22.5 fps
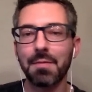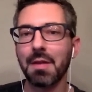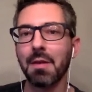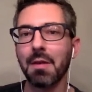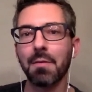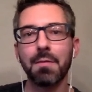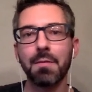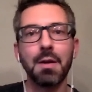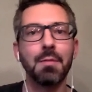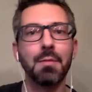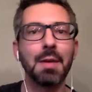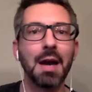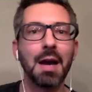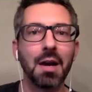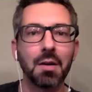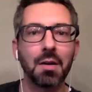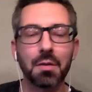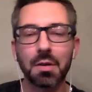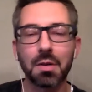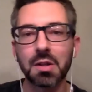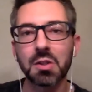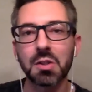give their
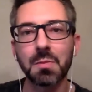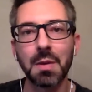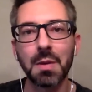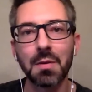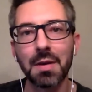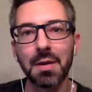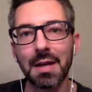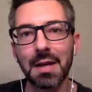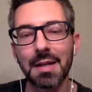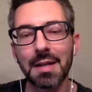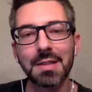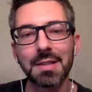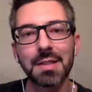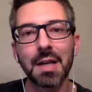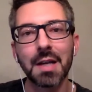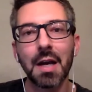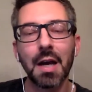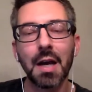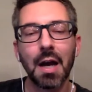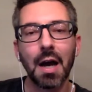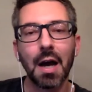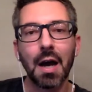feedback or
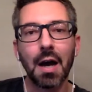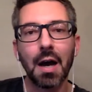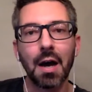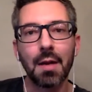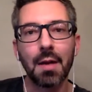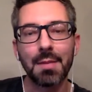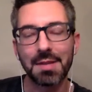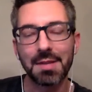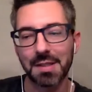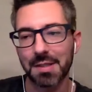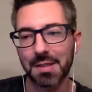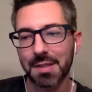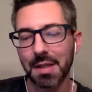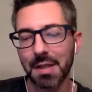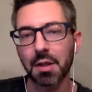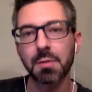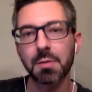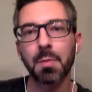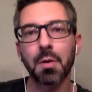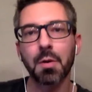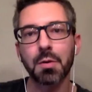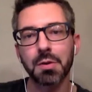experience as a
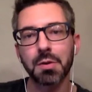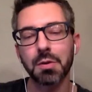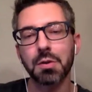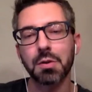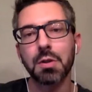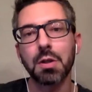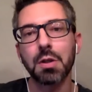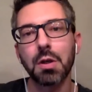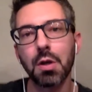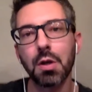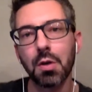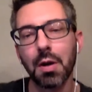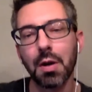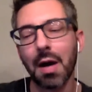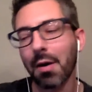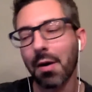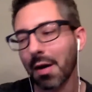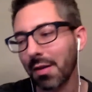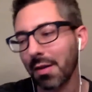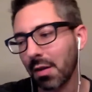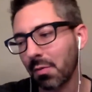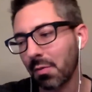salesperson to
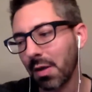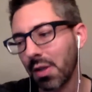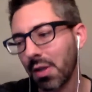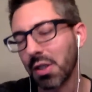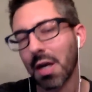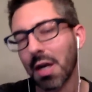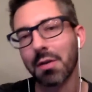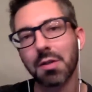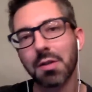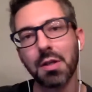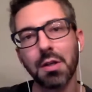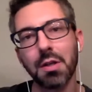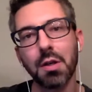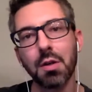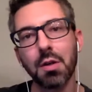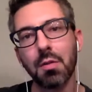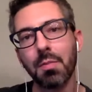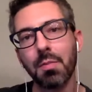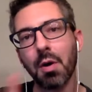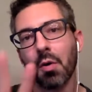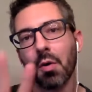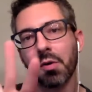you, how can they reach out
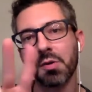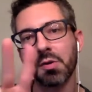to you?